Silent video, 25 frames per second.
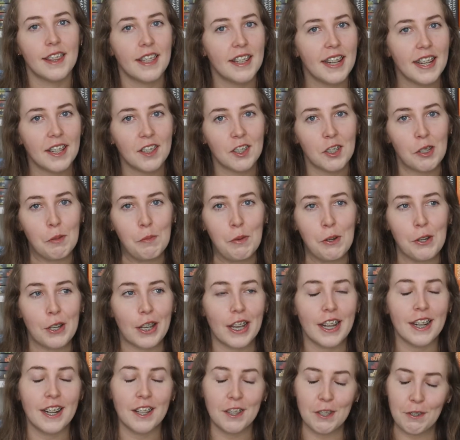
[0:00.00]
The next book,
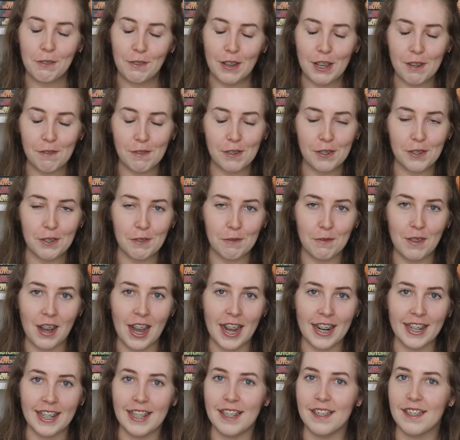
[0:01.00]
another favorite of
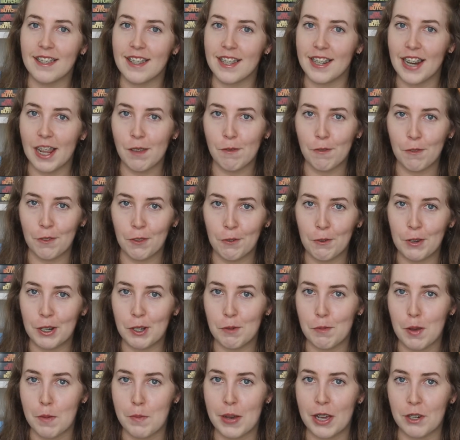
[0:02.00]
mine, is The Name of the
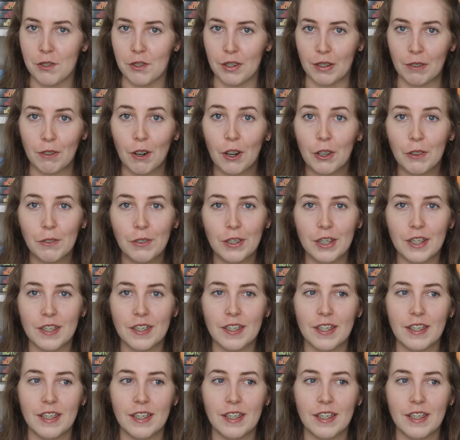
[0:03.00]
Wind by Patrick Rothfuss.